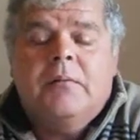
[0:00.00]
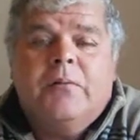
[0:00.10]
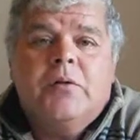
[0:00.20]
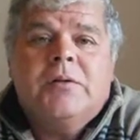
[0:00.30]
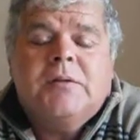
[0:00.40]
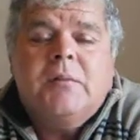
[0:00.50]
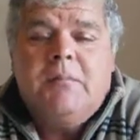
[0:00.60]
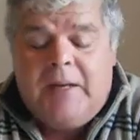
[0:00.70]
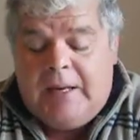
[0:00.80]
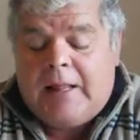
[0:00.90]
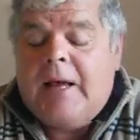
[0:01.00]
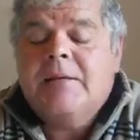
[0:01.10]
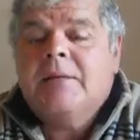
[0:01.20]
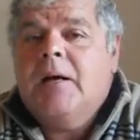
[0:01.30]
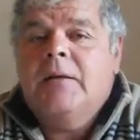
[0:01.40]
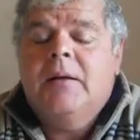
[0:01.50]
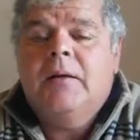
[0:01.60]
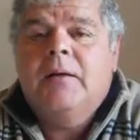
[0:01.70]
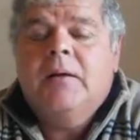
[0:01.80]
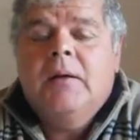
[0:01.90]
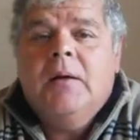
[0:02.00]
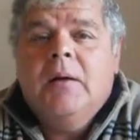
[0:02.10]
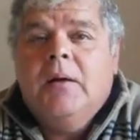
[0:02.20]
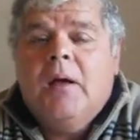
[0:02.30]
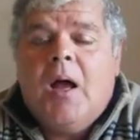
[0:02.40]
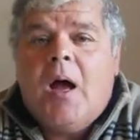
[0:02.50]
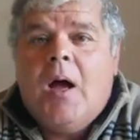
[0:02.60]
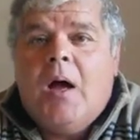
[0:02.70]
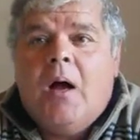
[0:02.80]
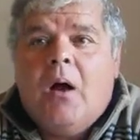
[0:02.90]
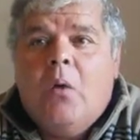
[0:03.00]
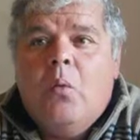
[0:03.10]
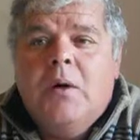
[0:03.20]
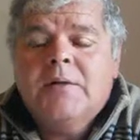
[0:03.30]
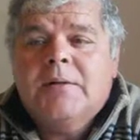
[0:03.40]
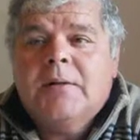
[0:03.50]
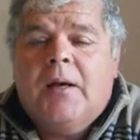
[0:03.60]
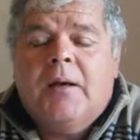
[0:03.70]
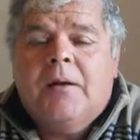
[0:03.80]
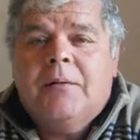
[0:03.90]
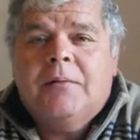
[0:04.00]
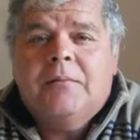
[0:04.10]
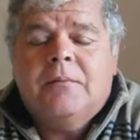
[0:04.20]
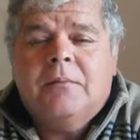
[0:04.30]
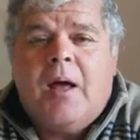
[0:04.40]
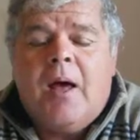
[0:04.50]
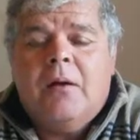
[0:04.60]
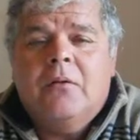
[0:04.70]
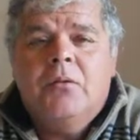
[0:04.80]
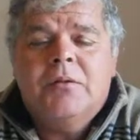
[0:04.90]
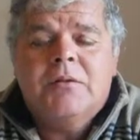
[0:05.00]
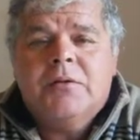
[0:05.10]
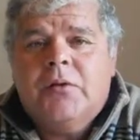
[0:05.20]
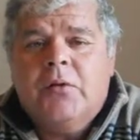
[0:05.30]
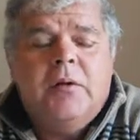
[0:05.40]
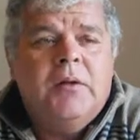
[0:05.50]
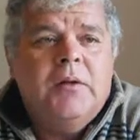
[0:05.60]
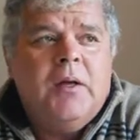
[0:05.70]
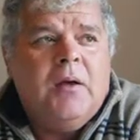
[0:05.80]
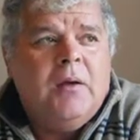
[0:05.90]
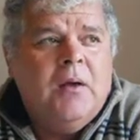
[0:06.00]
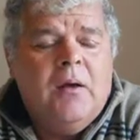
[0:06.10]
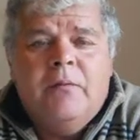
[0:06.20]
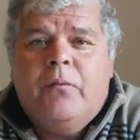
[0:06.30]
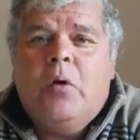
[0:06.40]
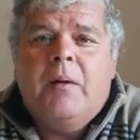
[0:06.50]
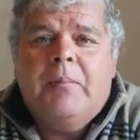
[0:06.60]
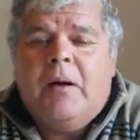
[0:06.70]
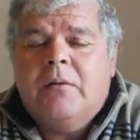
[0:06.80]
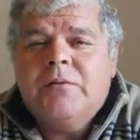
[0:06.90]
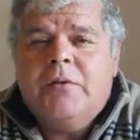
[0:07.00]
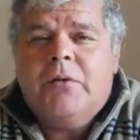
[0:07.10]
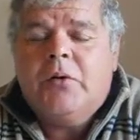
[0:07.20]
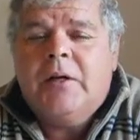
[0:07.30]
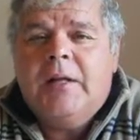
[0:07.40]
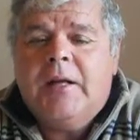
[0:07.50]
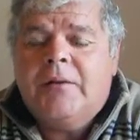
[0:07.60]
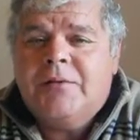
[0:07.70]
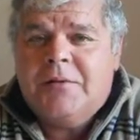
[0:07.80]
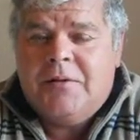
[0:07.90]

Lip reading: first mini class I did was how to lose 40 pounds in 30 days.